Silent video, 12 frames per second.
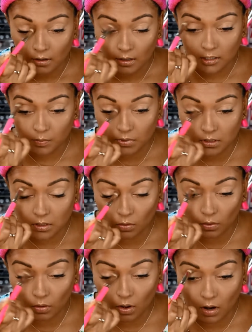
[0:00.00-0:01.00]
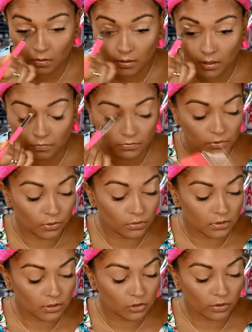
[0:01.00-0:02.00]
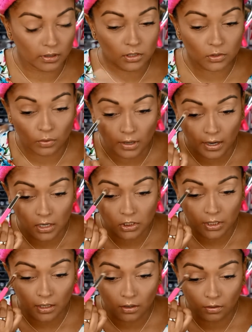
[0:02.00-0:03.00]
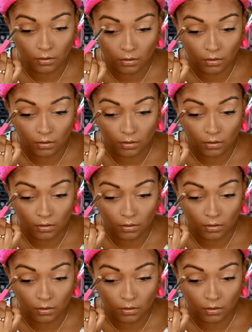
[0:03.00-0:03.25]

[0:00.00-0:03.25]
it's been so long that I've used a drugstore eyeshadow.